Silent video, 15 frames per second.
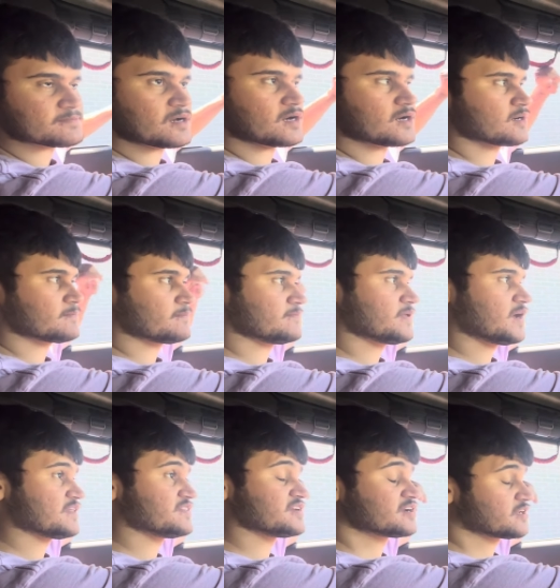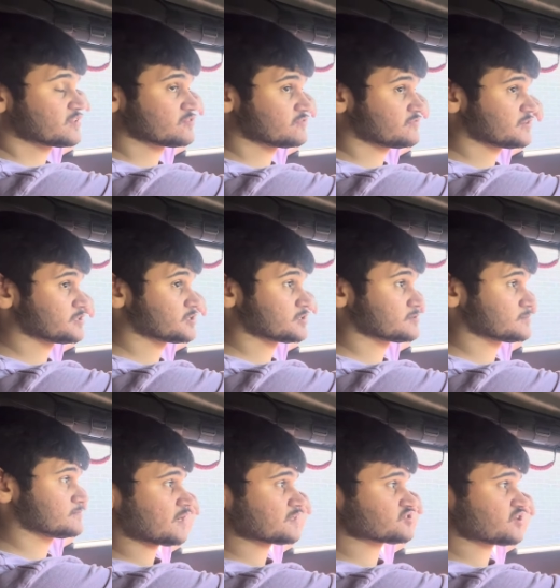Um, I did another video.
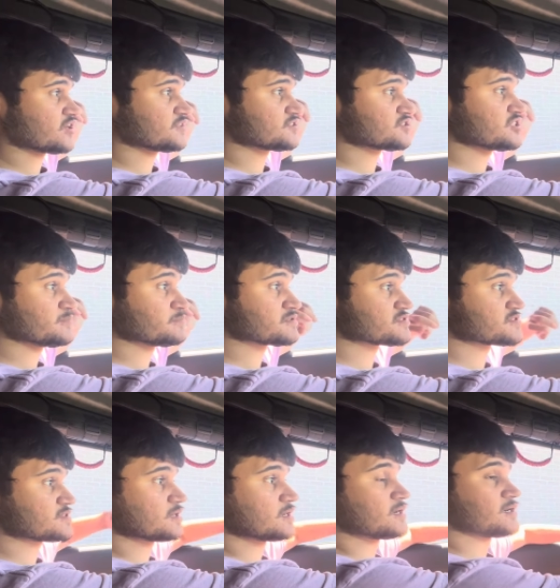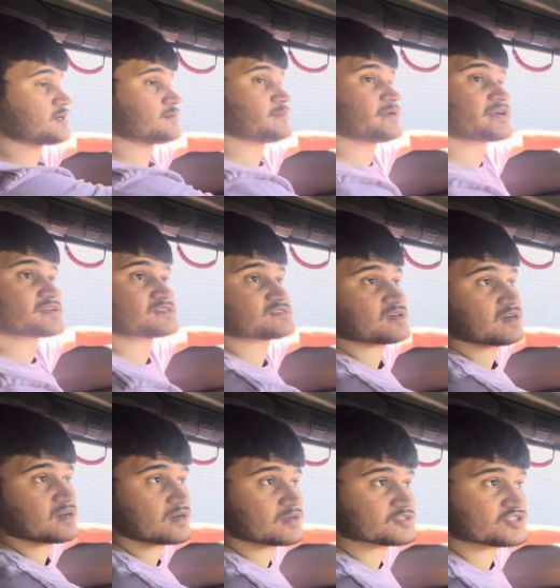I tried the cheapest uh, America's
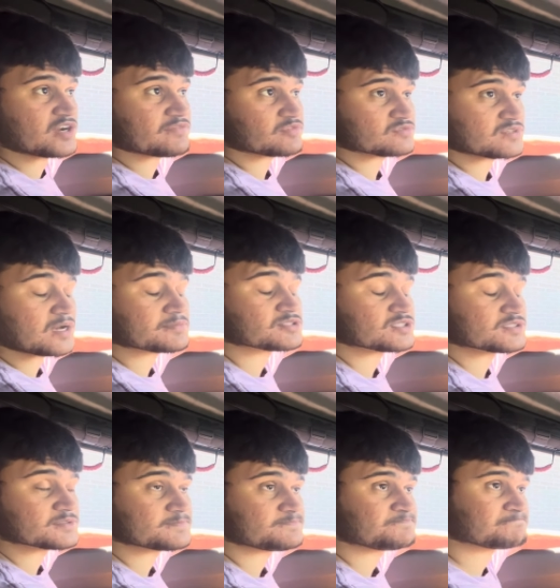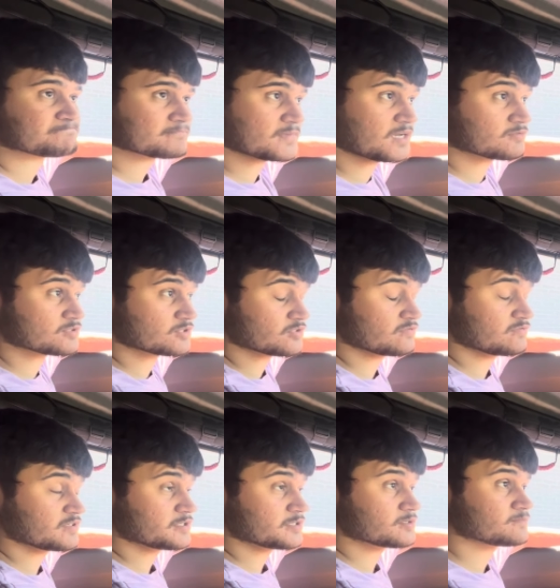uh, drive-through option. That was a good
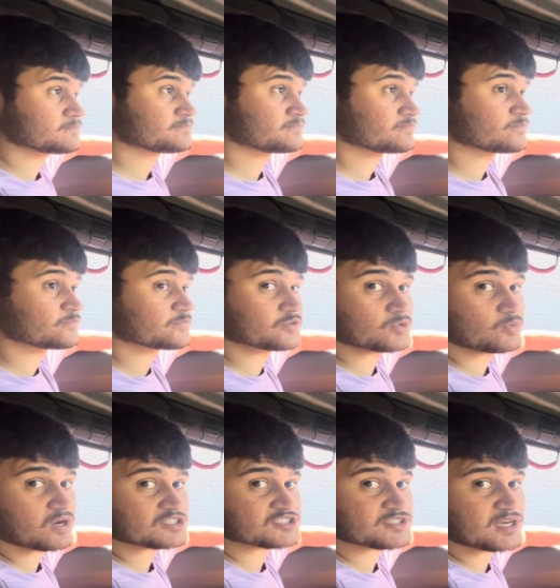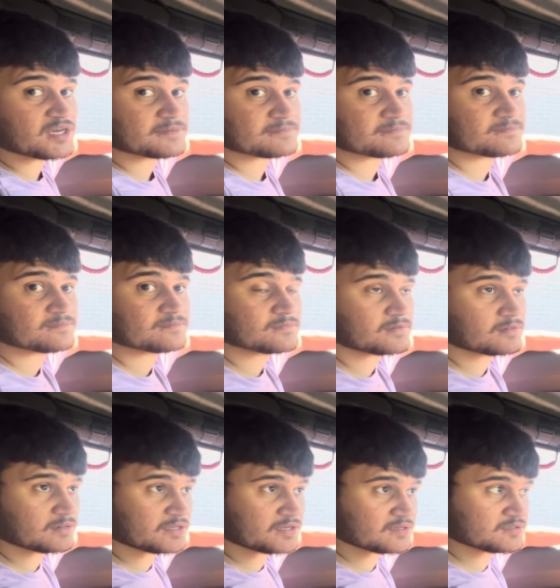video. If you want to watch that,
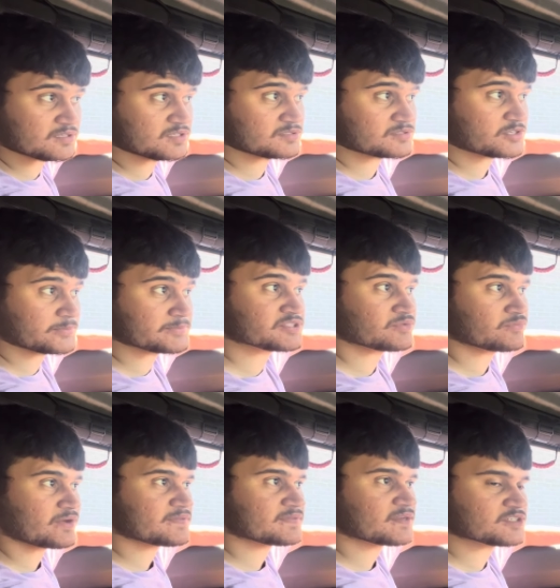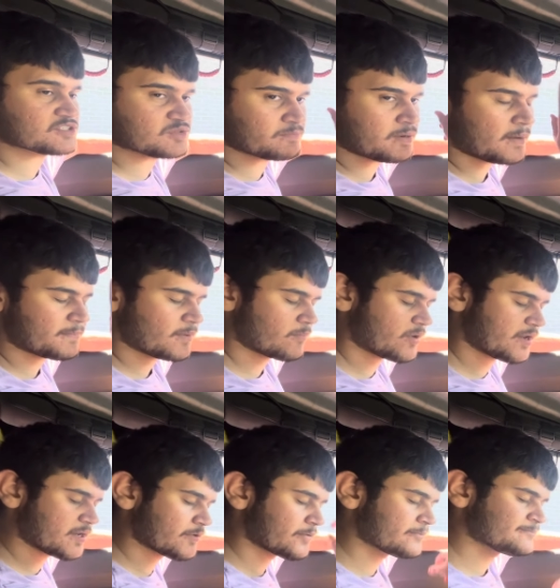like in the description right there. It should pop up right here.